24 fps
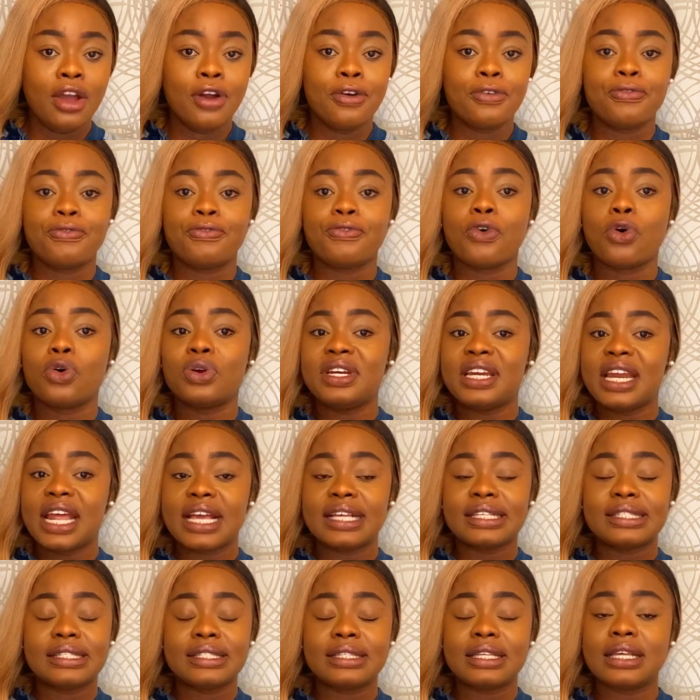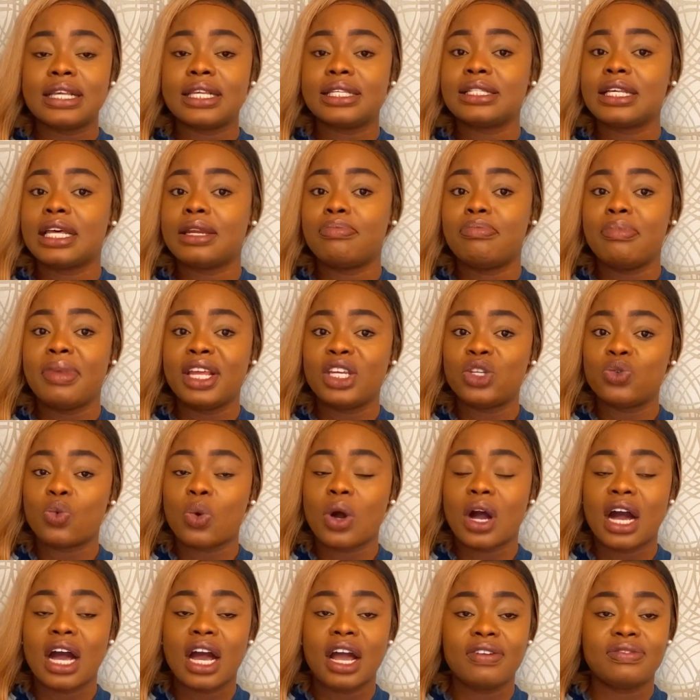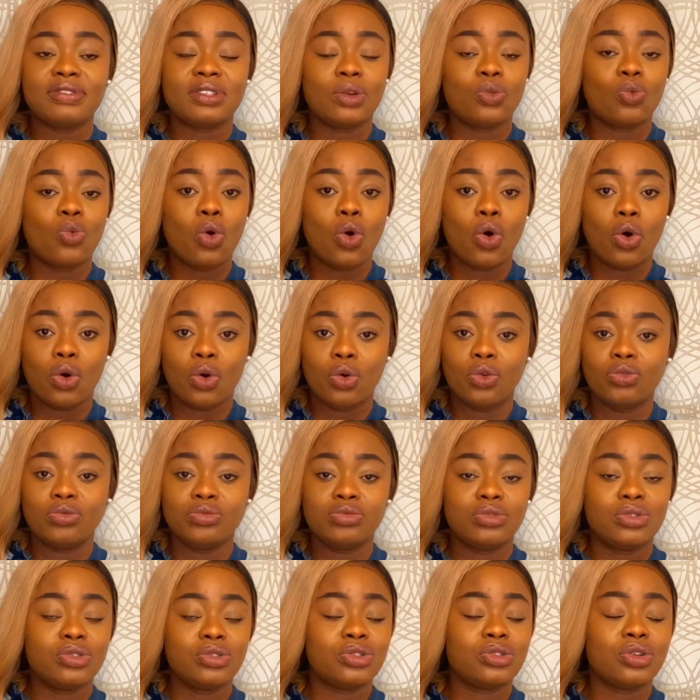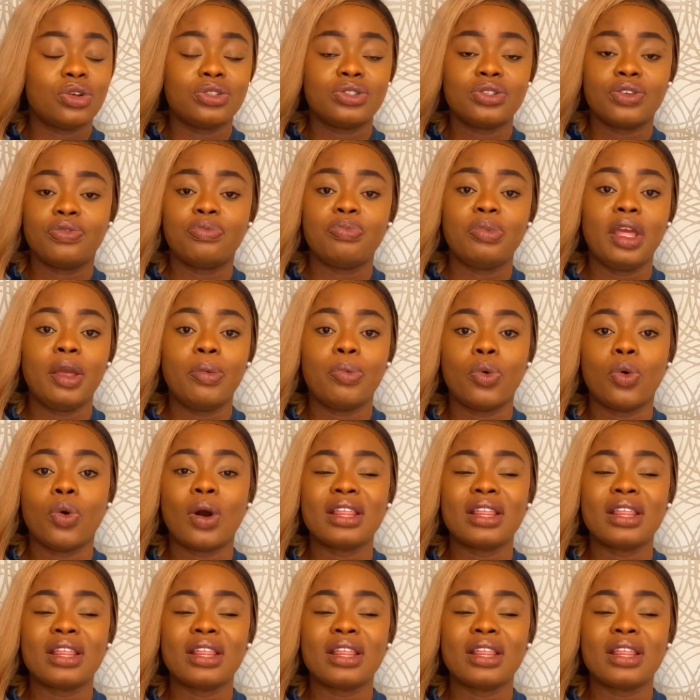for nurses and midwives and all sorts of people.